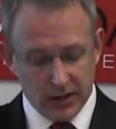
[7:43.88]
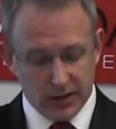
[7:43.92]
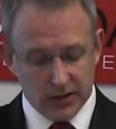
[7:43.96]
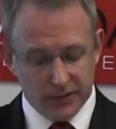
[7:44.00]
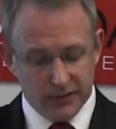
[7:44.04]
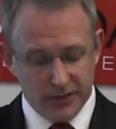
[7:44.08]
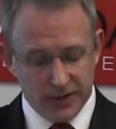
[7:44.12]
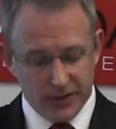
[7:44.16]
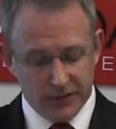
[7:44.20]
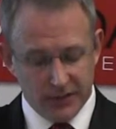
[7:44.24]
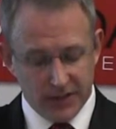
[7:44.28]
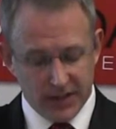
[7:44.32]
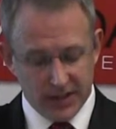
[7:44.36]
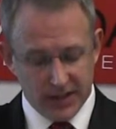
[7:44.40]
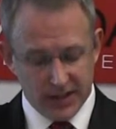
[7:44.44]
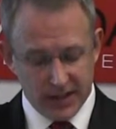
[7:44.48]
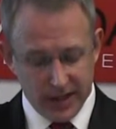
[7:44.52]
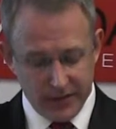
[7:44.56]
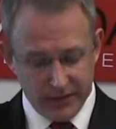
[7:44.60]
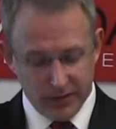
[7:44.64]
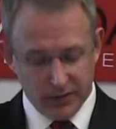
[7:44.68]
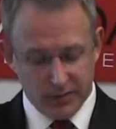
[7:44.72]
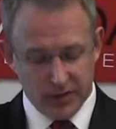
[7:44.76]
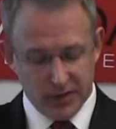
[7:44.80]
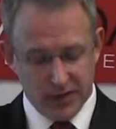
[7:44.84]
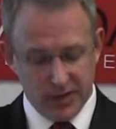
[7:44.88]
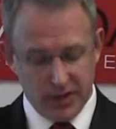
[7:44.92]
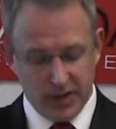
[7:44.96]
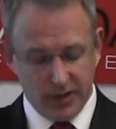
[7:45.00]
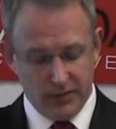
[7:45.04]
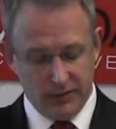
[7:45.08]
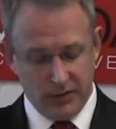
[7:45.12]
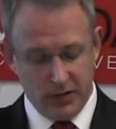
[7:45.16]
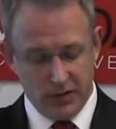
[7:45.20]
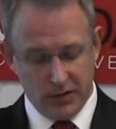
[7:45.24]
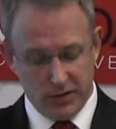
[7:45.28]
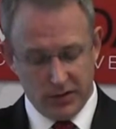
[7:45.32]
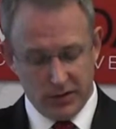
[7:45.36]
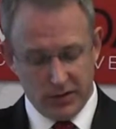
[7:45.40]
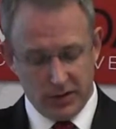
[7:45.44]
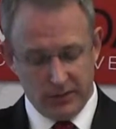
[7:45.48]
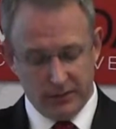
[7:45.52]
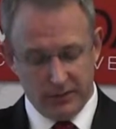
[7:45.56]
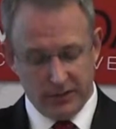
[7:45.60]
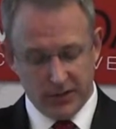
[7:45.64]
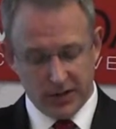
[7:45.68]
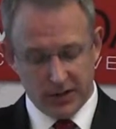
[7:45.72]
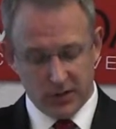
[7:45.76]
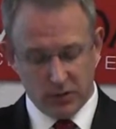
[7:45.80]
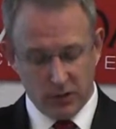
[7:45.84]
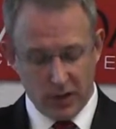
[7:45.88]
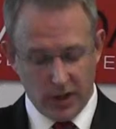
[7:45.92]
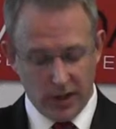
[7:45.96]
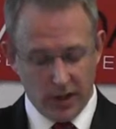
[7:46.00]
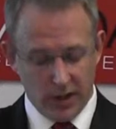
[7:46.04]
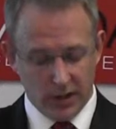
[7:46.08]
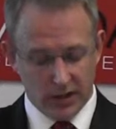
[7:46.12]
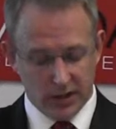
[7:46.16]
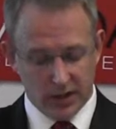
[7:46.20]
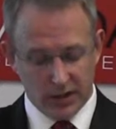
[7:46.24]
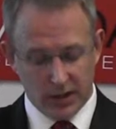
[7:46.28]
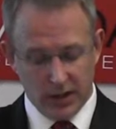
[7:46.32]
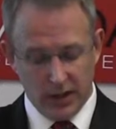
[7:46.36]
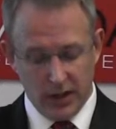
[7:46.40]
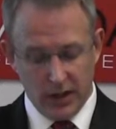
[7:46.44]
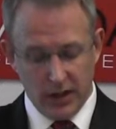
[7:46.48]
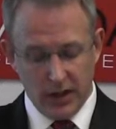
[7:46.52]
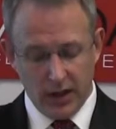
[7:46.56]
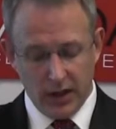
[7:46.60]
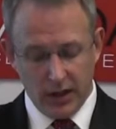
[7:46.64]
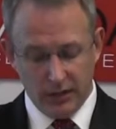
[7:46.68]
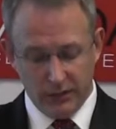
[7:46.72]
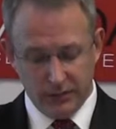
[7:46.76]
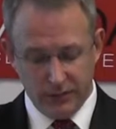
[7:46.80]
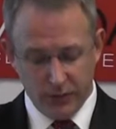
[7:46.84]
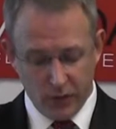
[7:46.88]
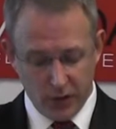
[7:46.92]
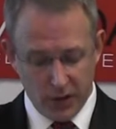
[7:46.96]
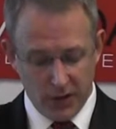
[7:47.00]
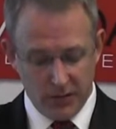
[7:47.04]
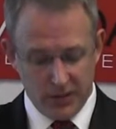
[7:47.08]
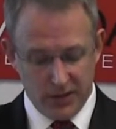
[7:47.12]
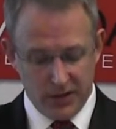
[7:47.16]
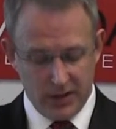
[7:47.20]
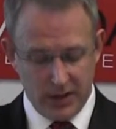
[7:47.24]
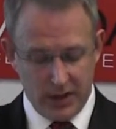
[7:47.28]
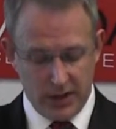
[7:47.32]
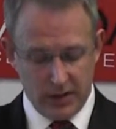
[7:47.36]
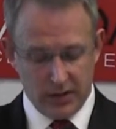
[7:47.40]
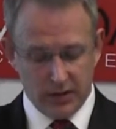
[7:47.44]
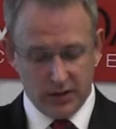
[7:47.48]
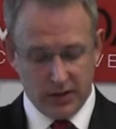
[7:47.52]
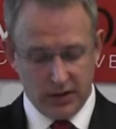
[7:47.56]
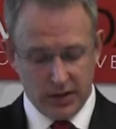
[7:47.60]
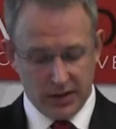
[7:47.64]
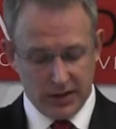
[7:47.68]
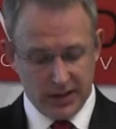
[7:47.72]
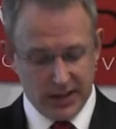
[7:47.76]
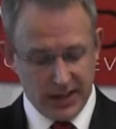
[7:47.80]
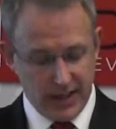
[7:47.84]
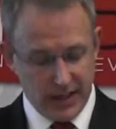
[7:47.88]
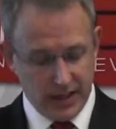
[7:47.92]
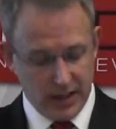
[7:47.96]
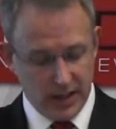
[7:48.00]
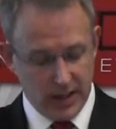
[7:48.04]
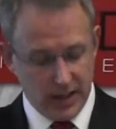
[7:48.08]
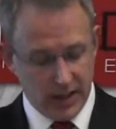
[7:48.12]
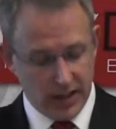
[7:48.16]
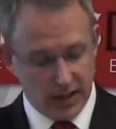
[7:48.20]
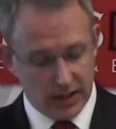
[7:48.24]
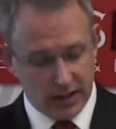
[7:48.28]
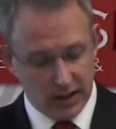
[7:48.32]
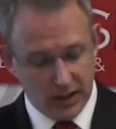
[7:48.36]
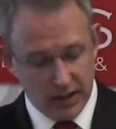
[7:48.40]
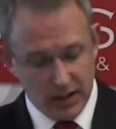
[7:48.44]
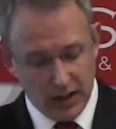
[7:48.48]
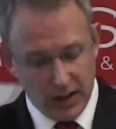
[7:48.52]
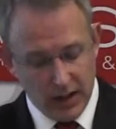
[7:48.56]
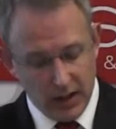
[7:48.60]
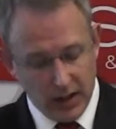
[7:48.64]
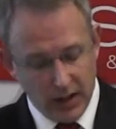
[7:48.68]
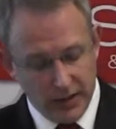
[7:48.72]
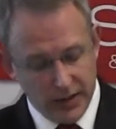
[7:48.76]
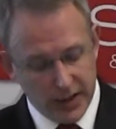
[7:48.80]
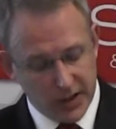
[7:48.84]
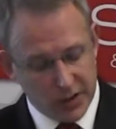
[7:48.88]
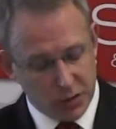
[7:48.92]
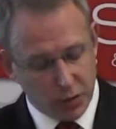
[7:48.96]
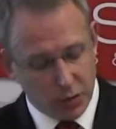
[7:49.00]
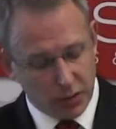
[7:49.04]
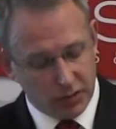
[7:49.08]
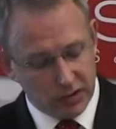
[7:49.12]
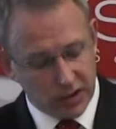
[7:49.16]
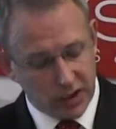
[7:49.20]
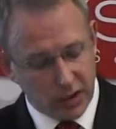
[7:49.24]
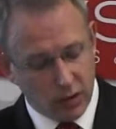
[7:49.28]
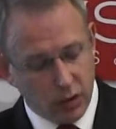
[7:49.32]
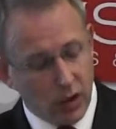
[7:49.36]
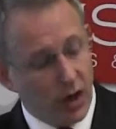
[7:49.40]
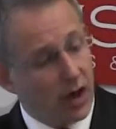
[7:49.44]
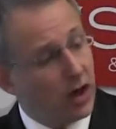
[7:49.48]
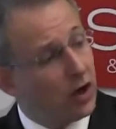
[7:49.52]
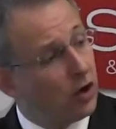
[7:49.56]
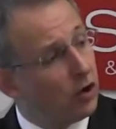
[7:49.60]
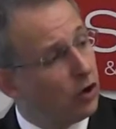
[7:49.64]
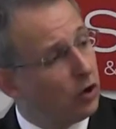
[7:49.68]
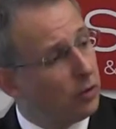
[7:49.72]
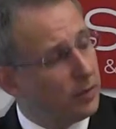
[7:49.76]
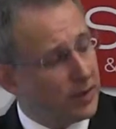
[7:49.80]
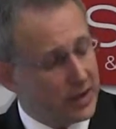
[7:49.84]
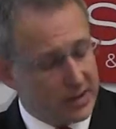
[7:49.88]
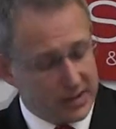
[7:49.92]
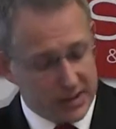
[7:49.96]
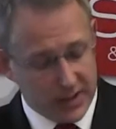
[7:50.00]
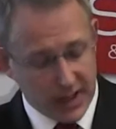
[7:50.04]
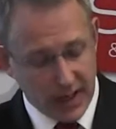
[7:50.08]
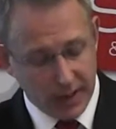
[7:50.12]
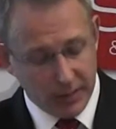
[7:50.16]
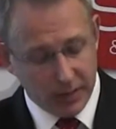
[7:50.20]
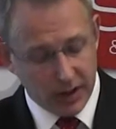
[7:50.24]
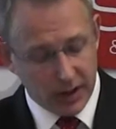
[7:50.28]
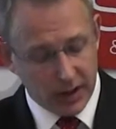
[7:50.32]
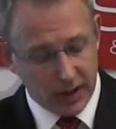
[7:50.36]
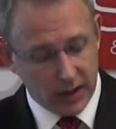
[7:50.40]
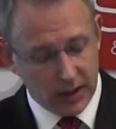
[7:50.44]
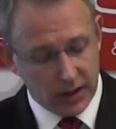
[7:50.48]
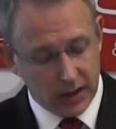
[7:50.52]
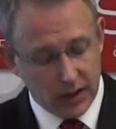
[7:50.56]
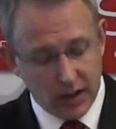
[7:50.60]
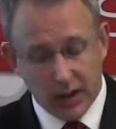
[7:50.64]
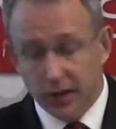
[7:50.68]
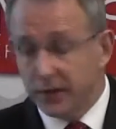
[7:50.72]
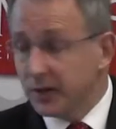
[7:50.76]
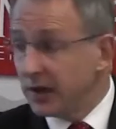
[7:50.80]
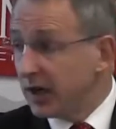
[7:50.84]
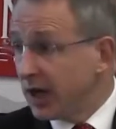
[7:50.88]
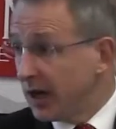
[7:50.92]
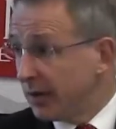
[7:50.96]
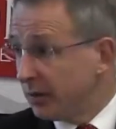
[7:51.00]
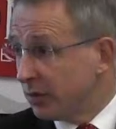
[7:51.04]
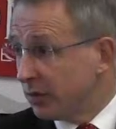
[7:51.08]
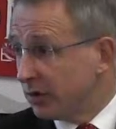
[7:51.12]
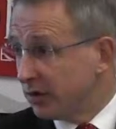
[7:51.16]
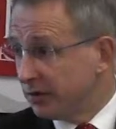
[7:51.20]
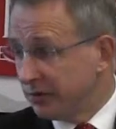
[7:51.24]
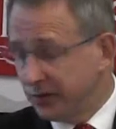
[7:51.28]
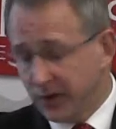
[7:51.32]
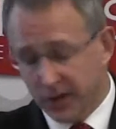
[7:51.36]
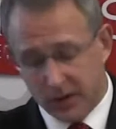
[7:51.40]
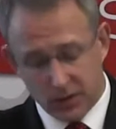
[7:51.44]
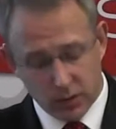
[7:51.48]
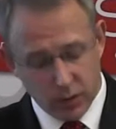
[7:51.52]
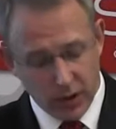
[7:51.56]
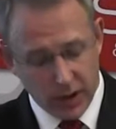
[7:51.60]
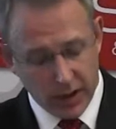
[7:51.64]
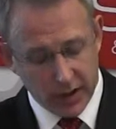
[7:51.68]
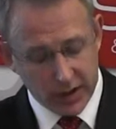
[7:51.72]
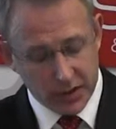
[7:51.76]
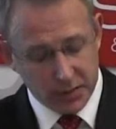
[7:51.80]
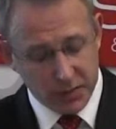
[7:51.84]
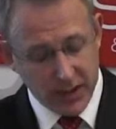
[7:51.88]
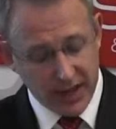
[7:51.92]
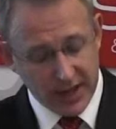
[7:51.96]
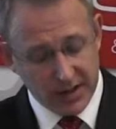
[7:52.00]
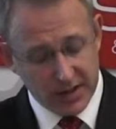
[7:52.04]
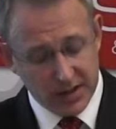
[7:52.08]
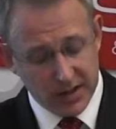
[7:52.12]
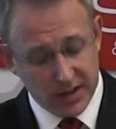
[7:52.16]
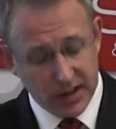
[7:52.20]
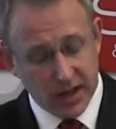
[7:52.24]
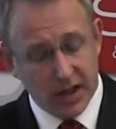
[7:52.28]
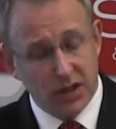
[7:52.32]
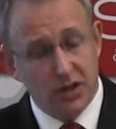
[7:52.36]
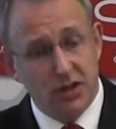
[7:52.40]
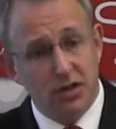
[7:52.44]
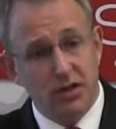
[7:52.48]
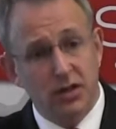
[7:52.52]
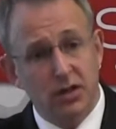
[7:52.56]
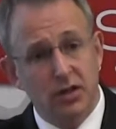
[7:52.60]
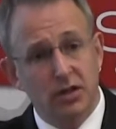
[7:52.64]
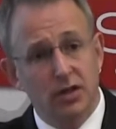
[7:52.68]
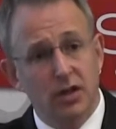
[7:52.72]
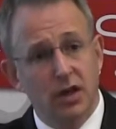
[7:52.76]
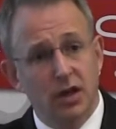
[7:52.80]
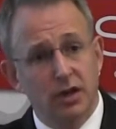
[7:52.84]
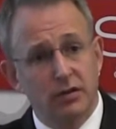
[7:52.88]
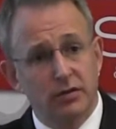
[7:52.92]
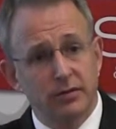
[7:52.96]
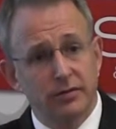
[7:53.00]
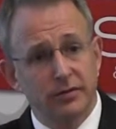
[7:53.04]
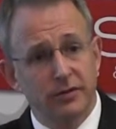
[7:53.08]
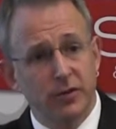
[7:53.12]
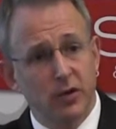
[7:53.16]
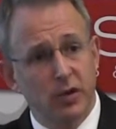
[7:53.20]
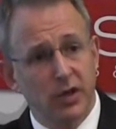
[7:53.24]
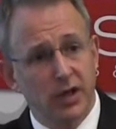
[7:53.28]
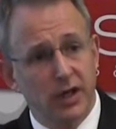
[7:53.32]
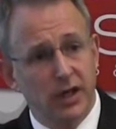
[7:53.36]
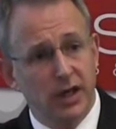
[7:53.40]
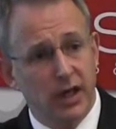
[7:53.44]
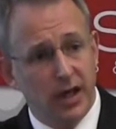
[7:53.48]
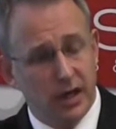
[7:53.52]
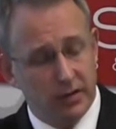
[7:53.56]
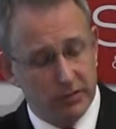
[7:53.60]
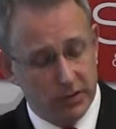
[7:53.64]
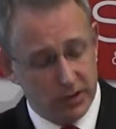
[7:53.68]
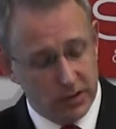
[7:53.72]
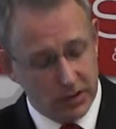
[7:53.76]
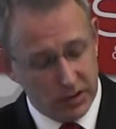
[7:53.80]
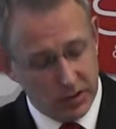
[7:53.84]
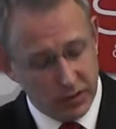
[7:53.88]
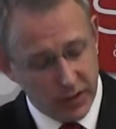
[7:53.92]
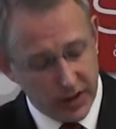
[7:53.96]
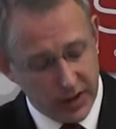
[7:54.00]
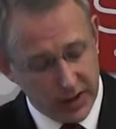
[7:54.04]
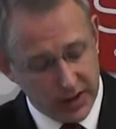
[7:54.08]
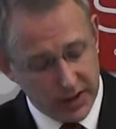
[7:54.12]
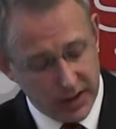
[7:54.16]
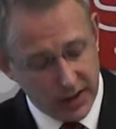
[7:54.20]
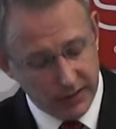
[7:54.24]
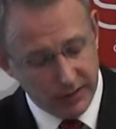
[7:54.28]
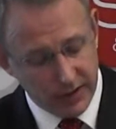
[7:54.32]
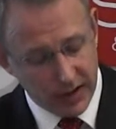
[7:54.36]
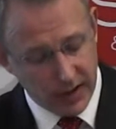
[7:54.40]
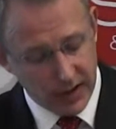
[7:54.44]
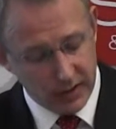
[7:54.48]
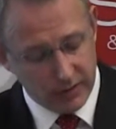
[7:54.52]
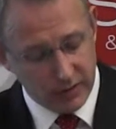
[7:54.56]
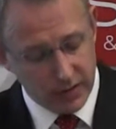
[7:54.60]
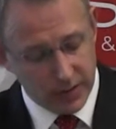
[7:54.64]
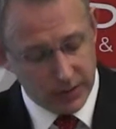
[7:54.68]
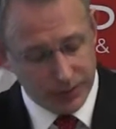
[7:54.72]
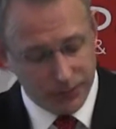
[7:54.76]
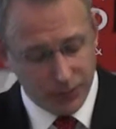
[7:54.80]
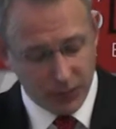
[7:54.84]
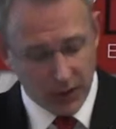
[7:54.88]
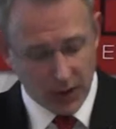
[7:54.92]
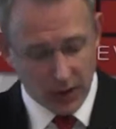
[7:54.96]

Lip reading: to 57% of users on fixed wireless and 40% on satellite. And this will require almost doubling the number of fixed wireless base stations from 1,400 to 2,700.